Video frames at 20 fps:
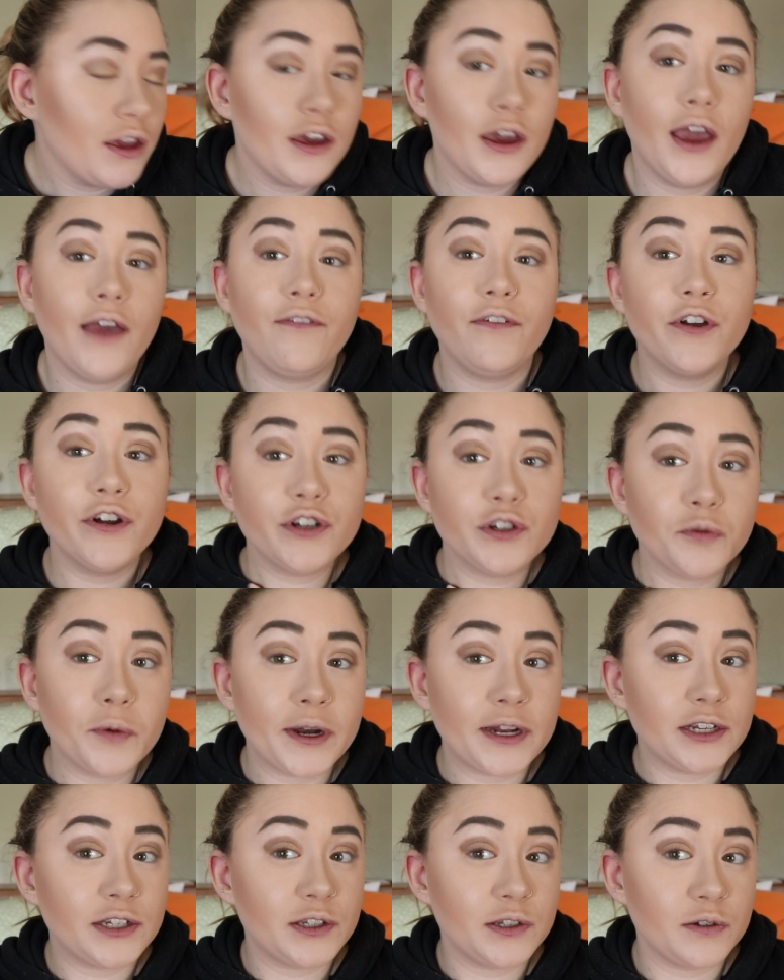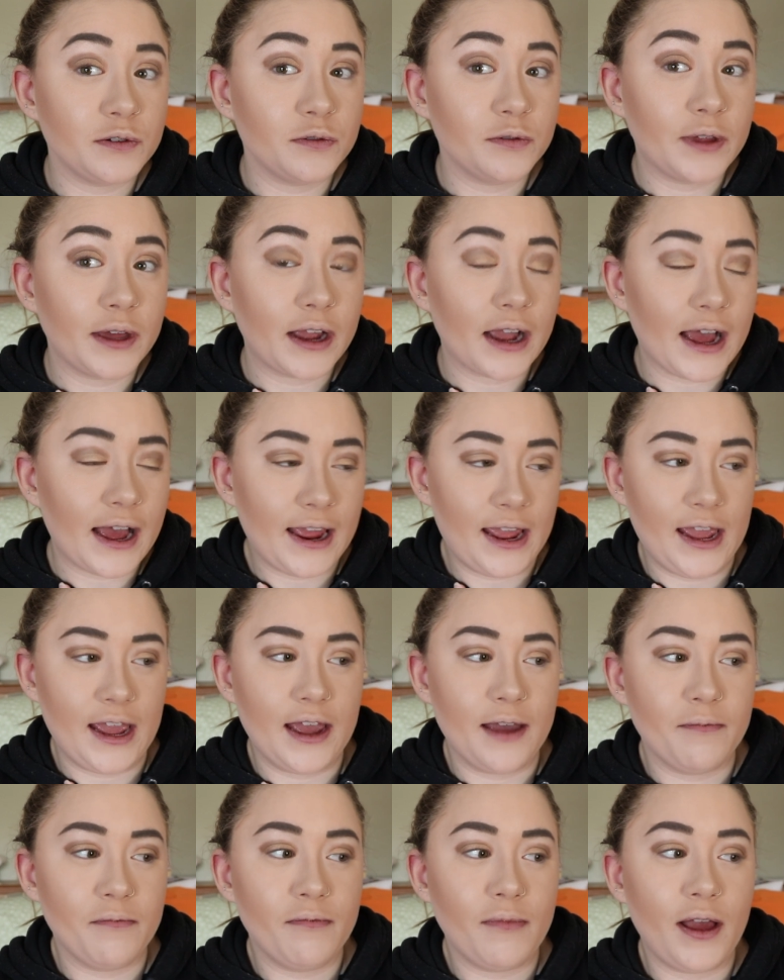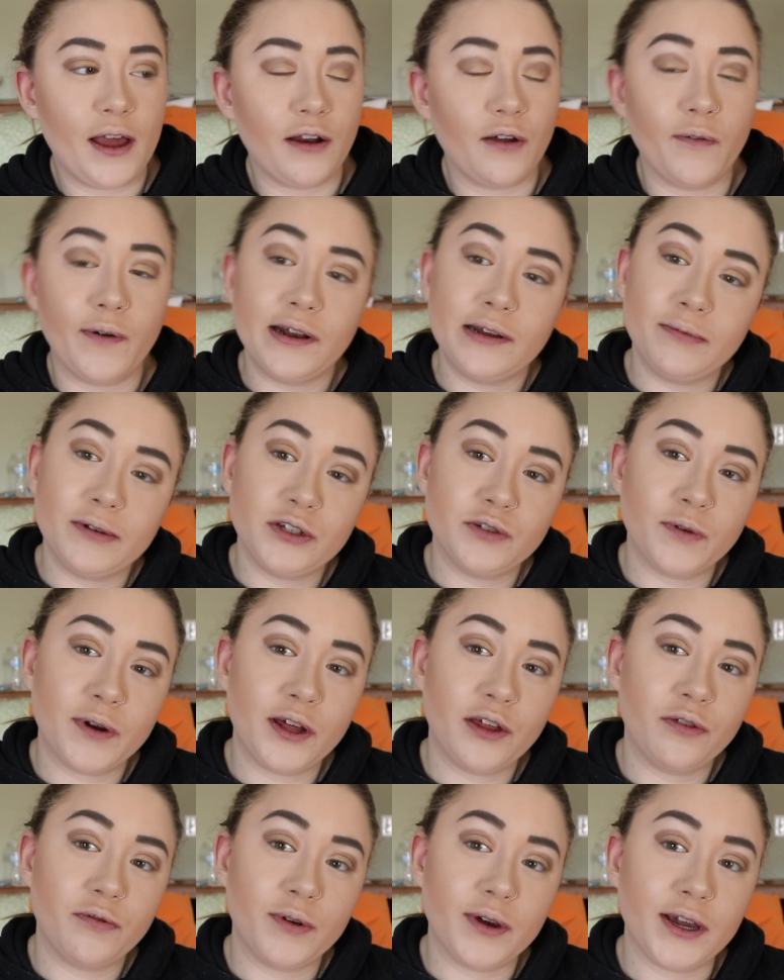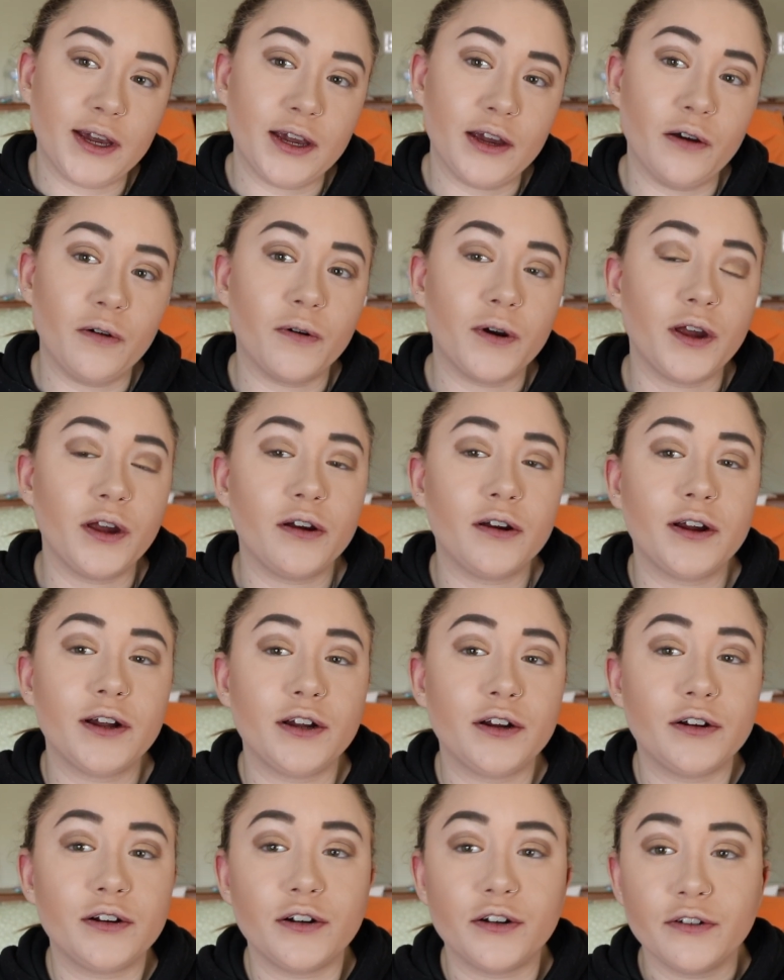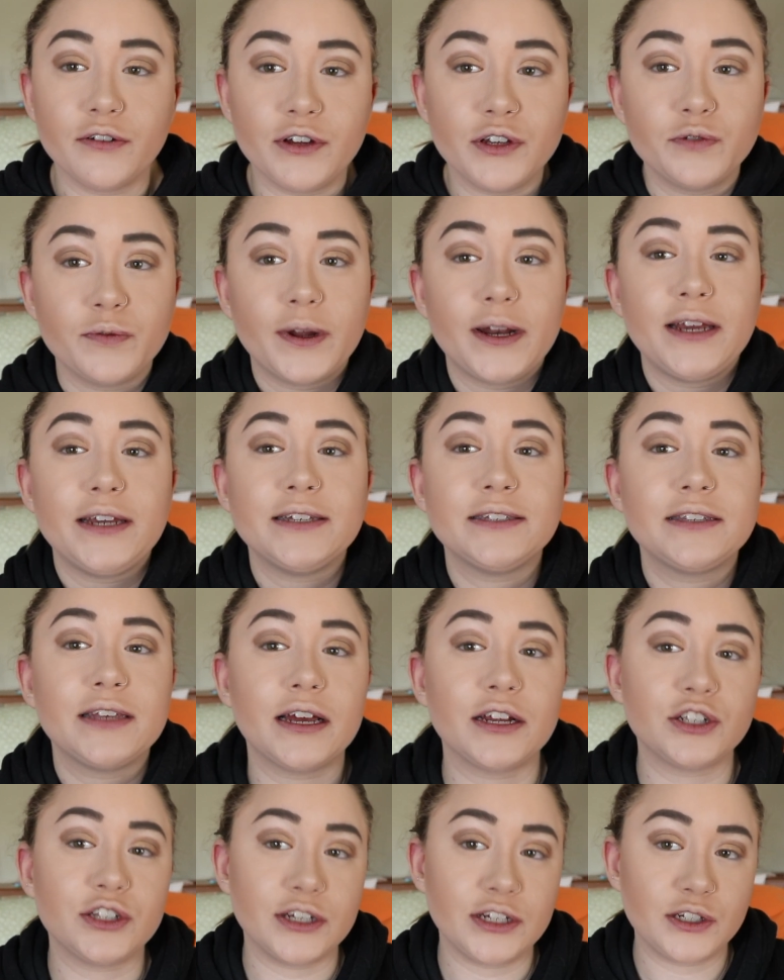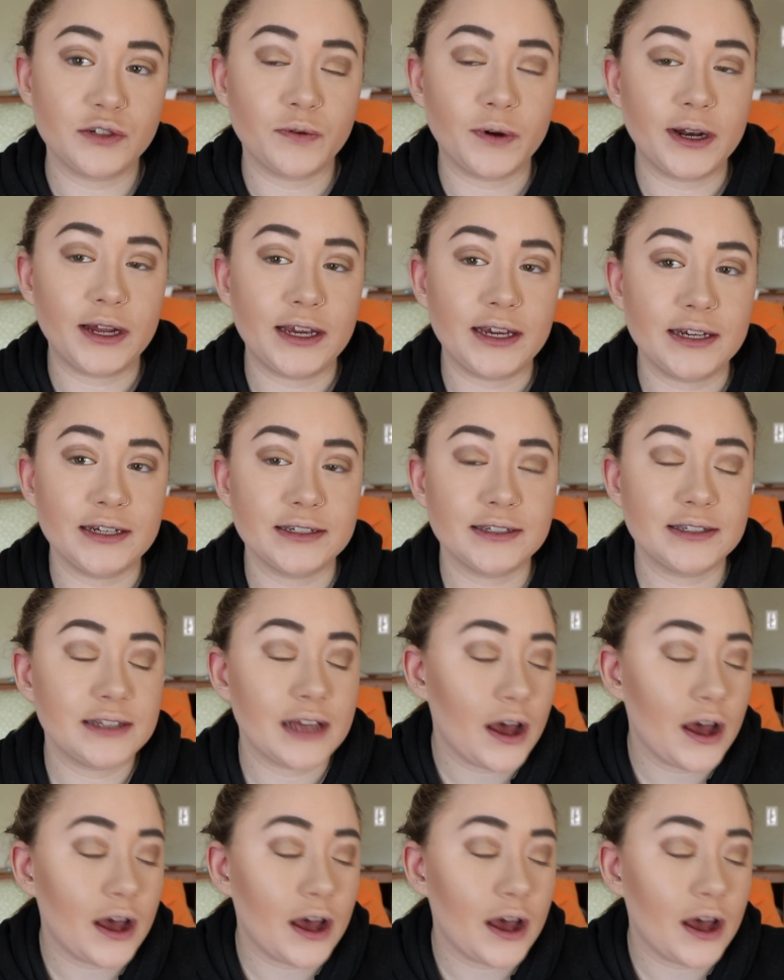if you're 22 like I am and going to be 23, or you're in your early 20s / late 20s,